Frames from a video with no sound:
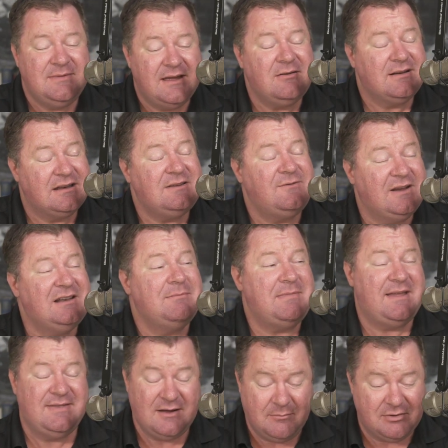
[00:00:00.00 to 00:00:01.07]
They'll get to feeling
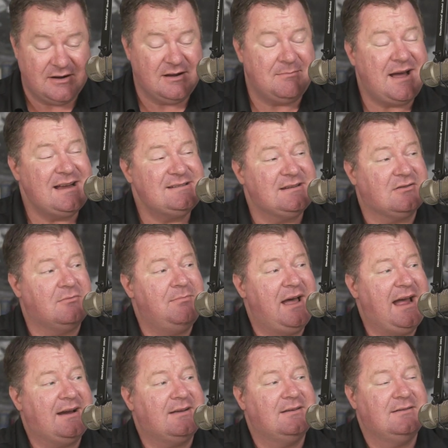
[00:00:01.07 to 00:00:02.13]
bad. They'll bring your bicycle
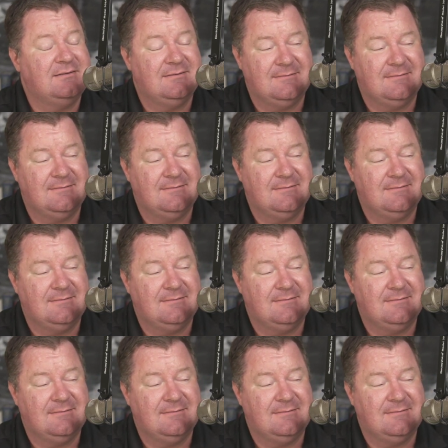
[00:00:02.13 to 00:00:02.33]
back."